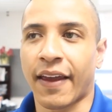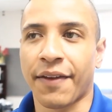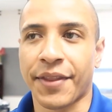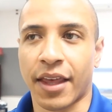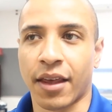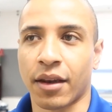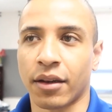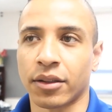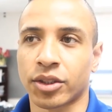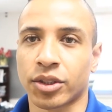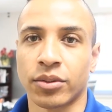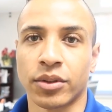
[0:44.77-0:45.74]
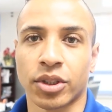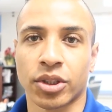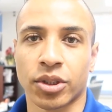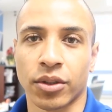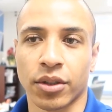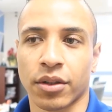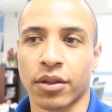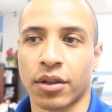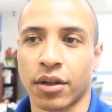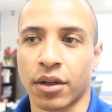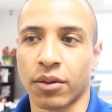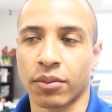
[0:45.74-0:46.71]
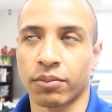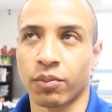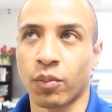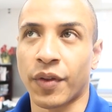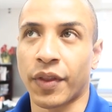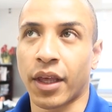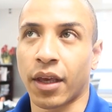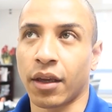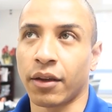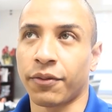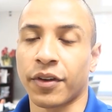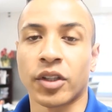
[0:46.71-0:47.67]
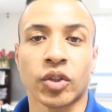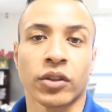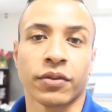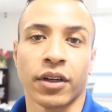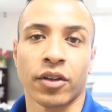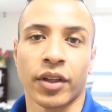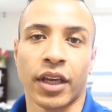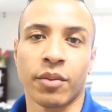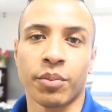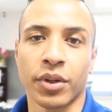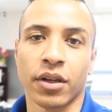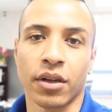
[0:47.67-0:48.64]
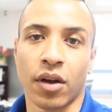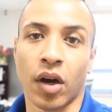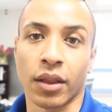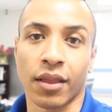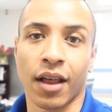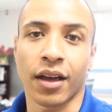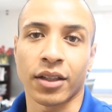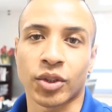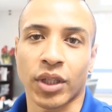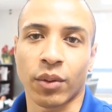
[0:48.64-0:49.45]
And then students took their, when they finished their final, they inputted it online.